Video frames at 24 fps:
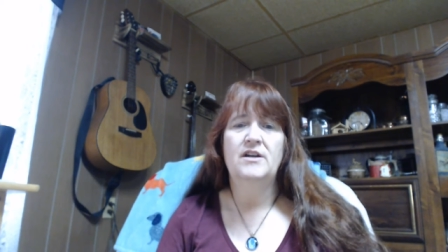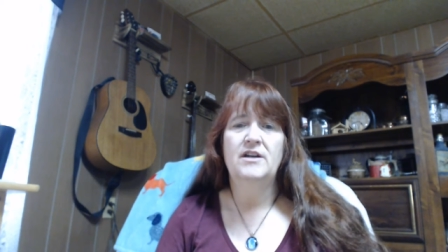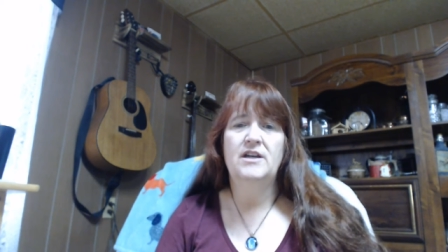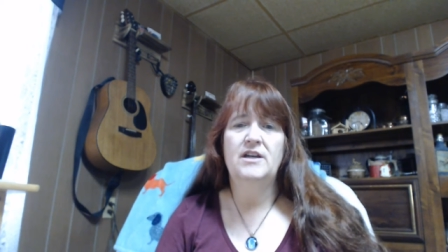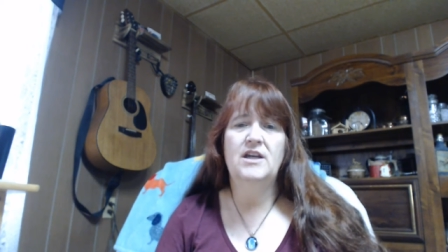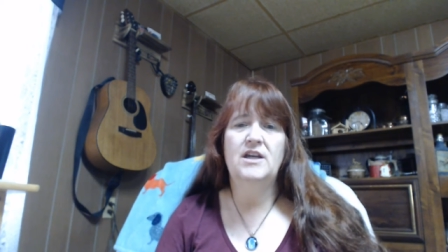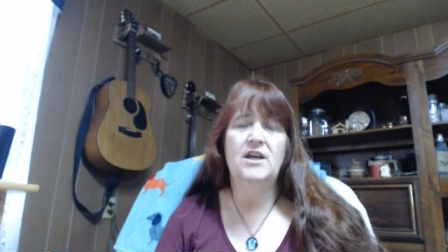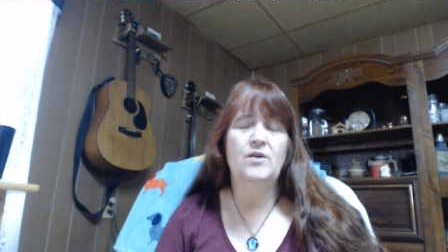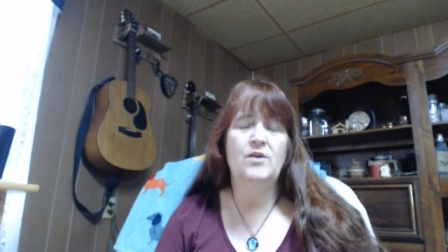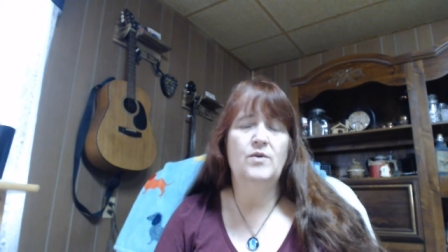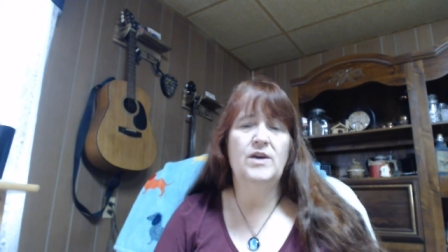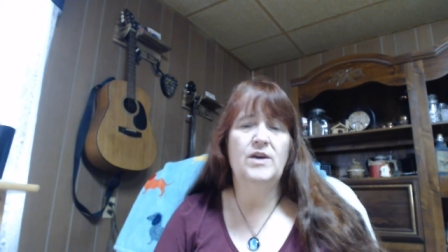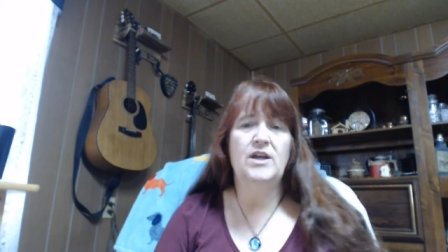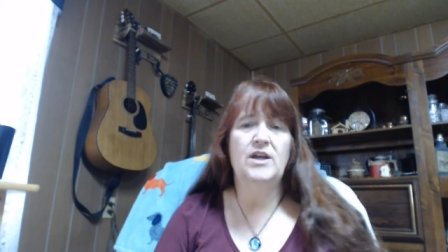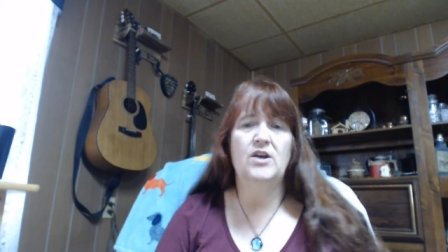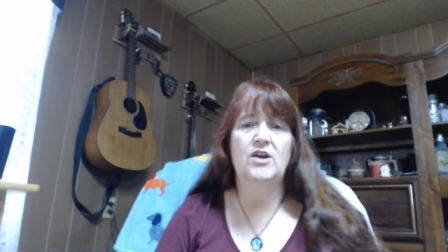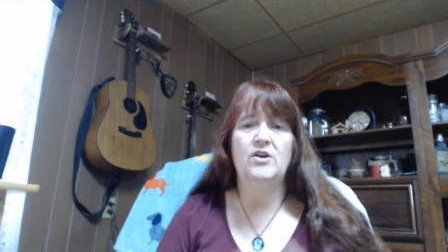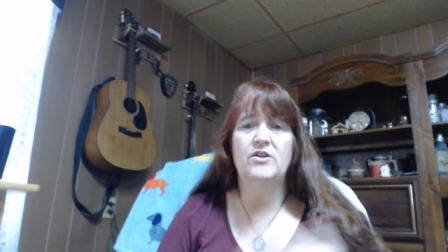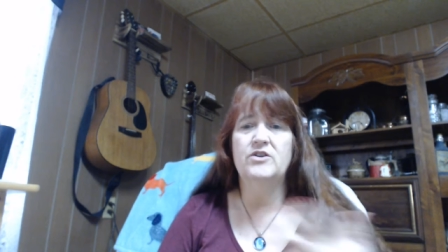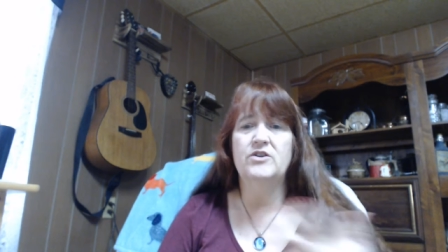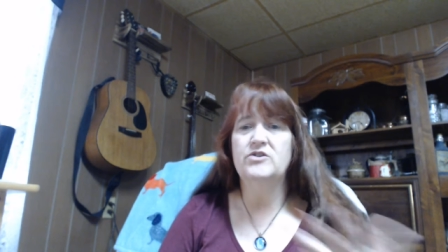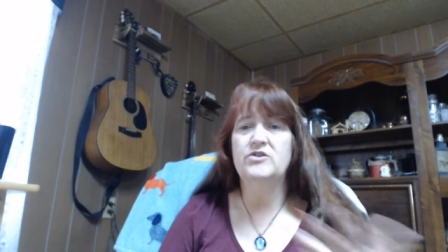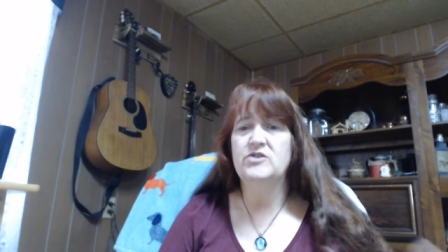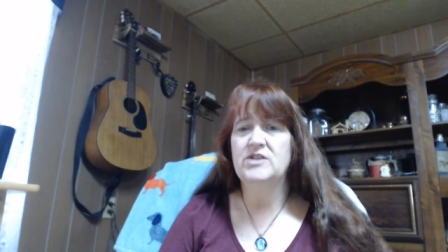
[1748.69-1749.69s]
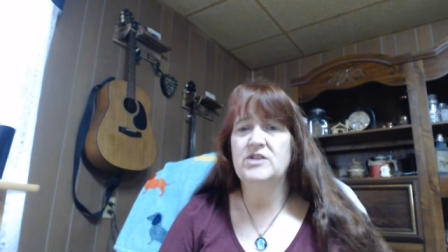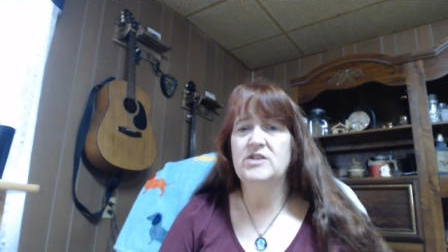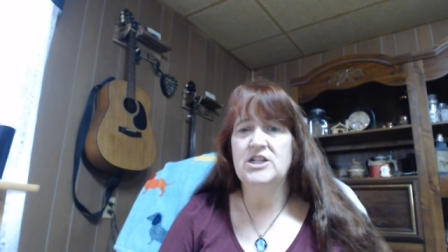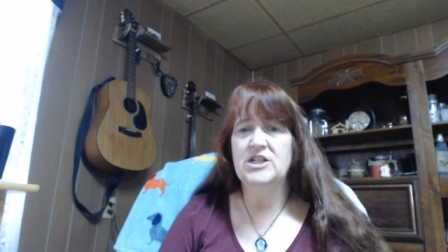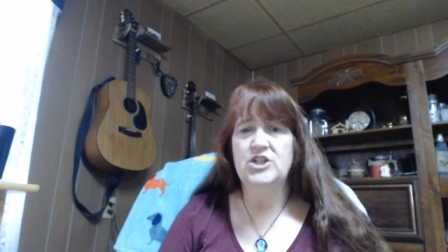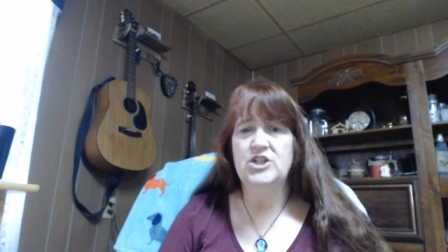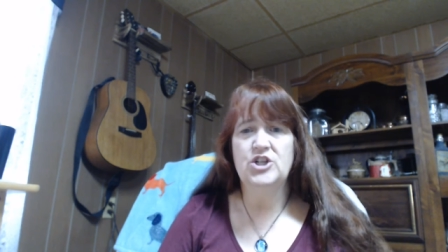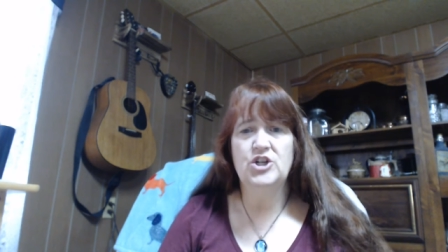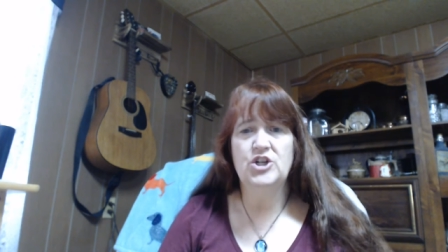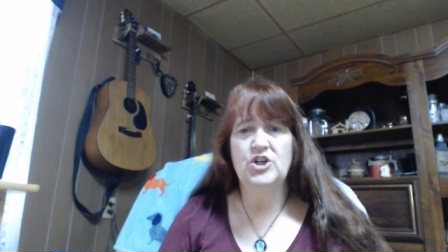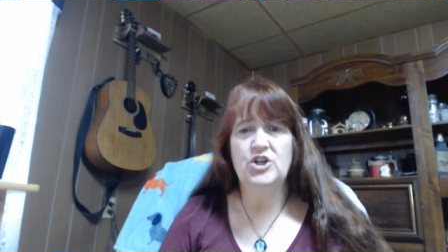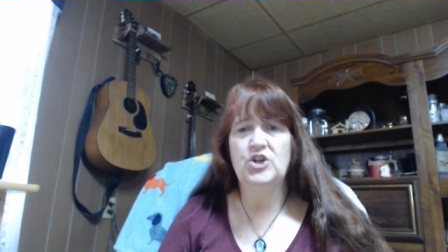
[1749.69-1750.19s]
kiwi or the
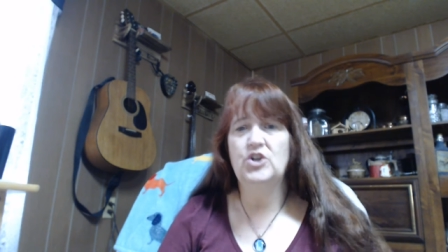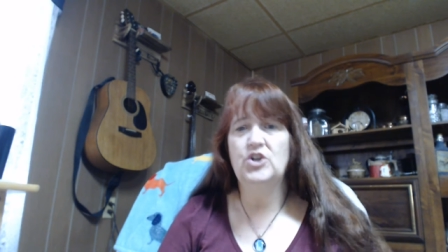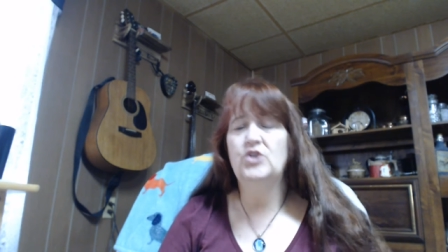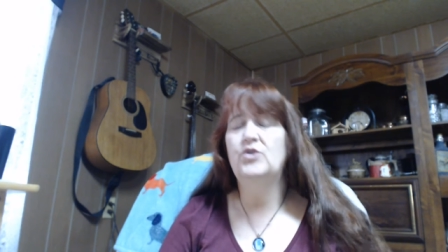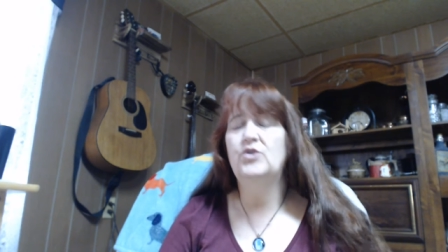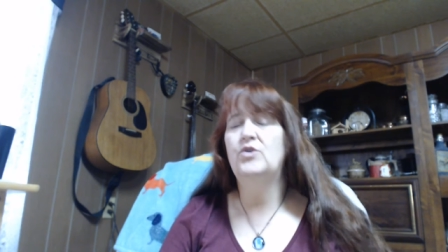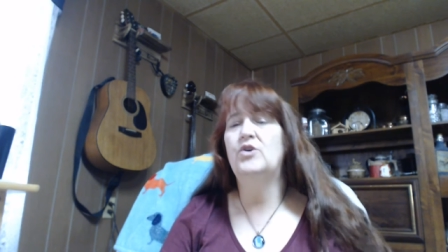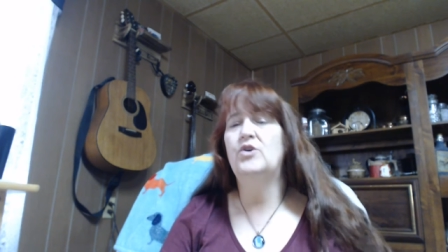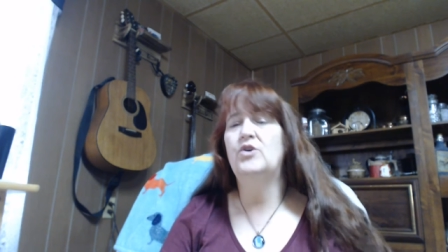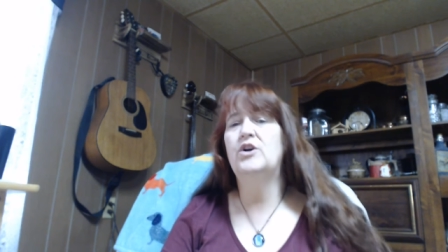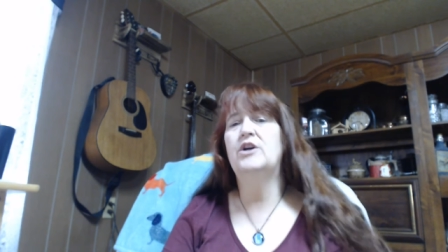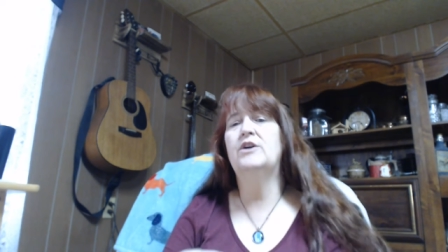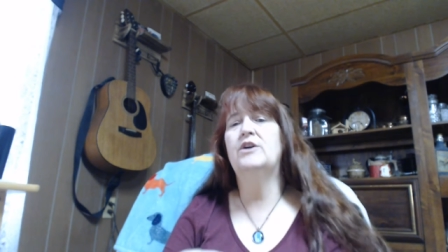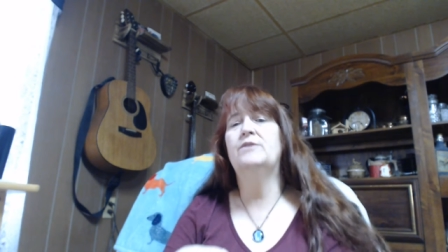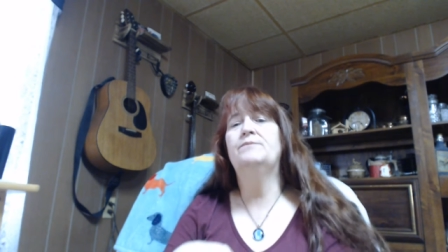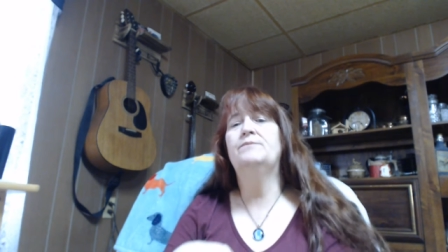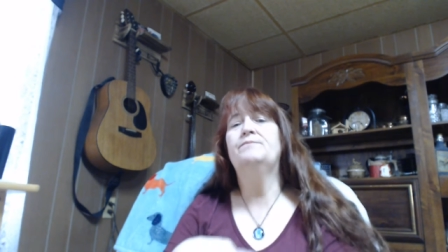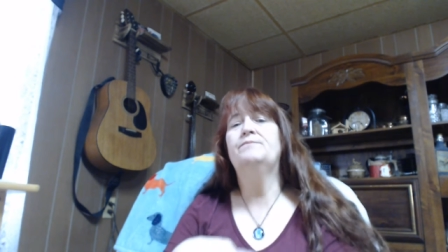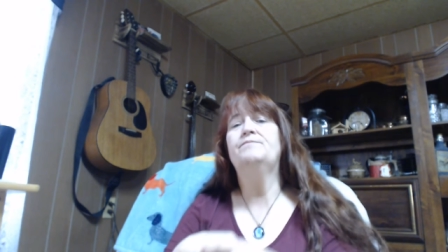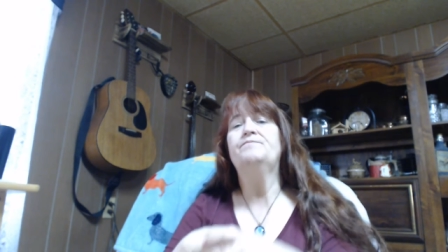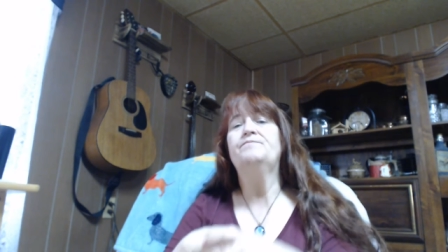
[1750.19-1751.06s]
traditional, or